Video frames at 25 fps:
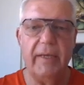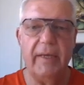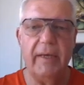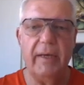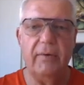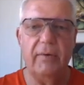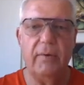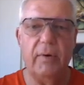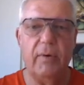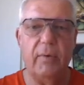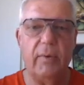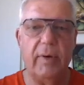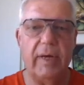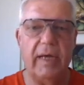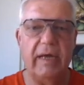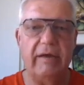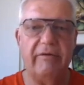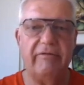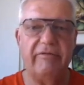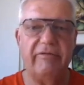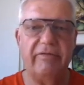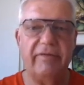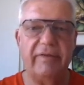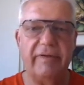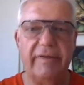What we have
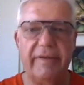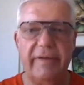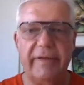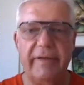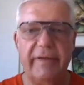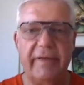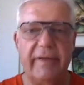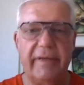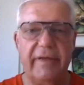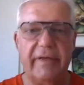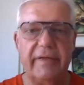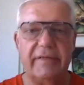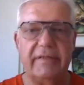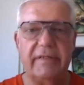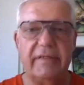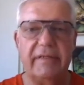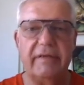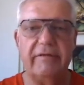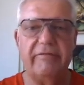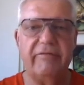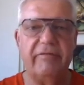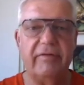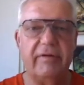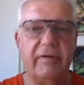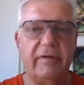here is
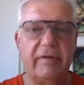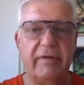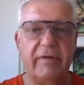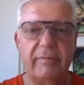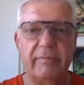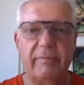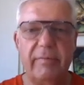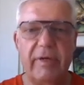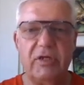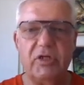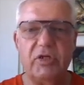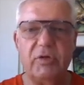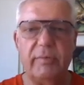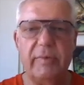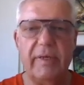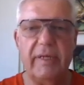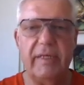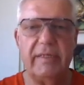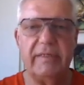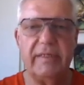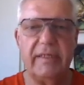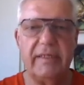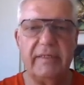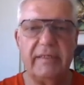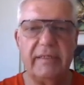different
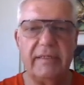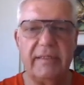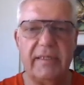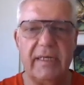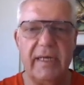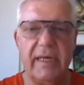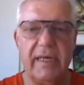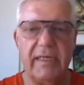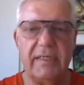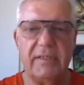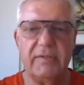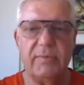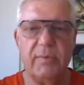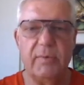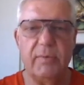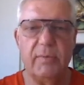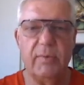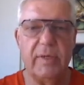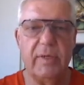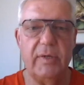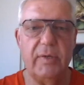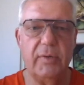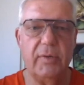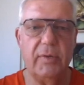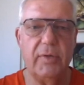measurements and the size, what
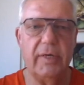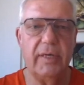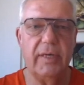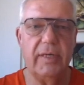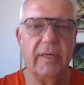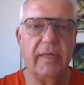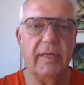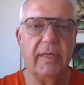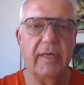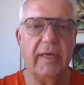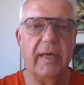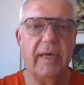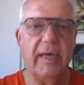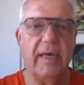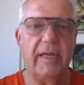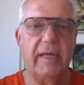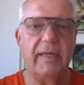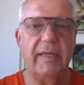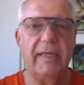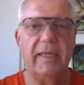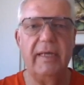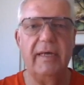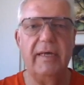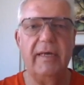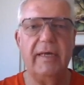we're doing. And
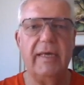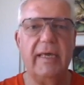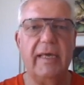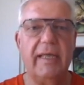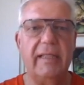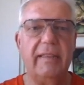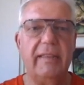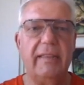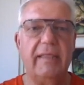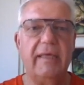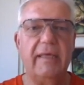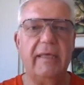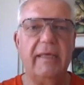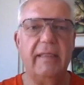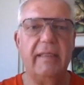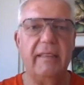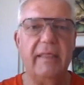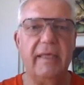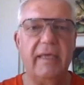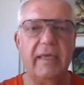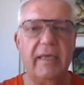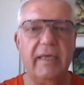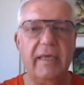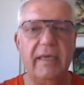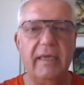here again,
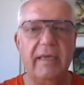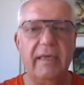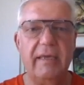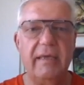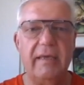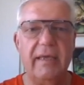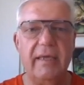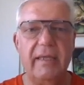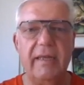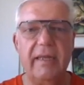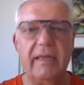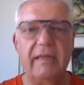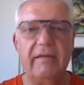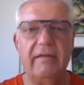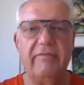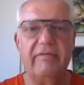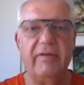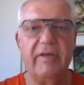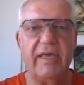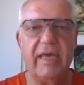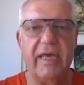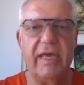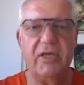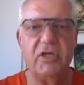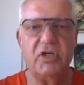the
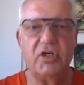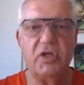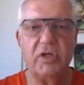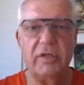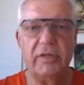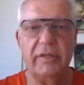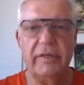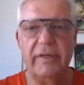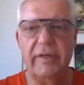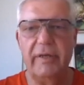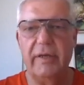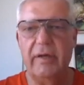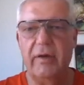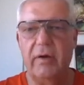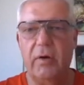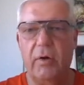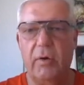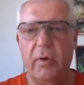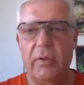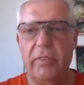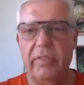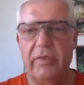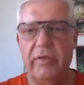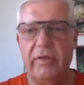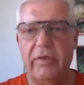identification
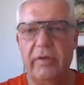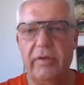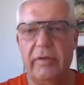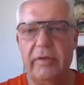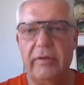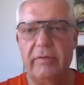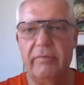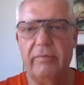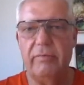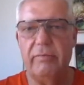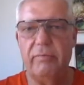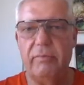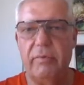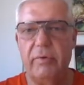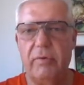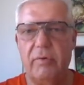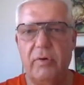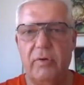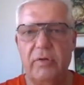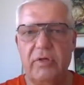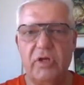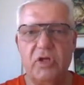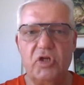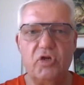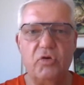on the
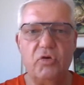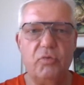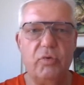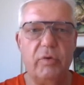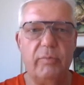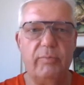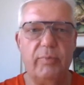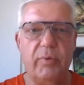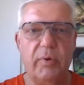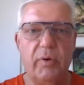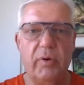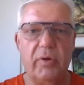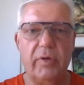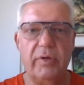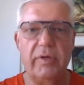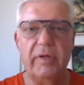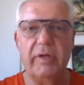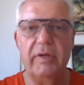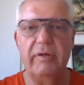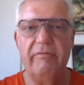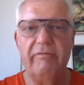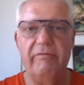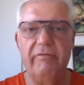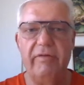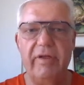condition report,
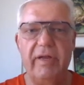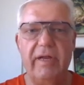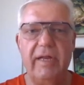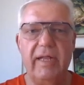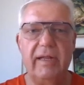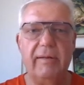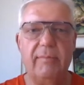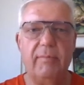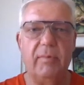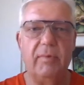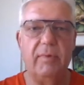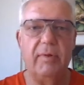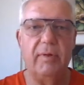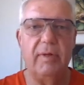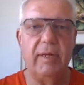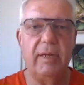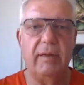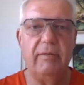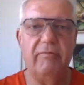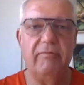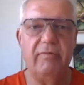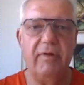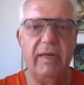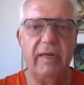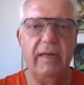VIN
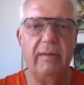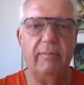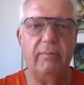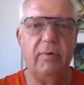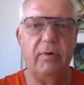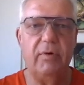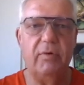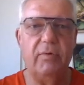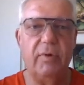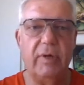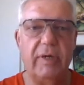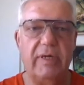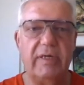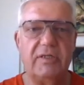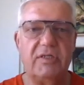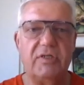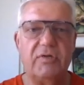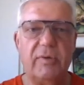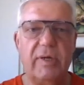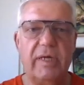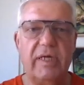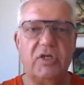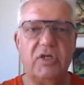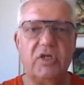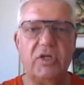number,
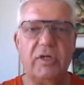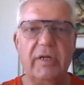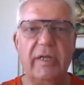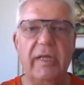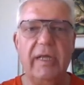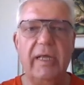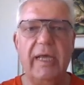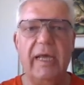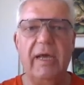registration.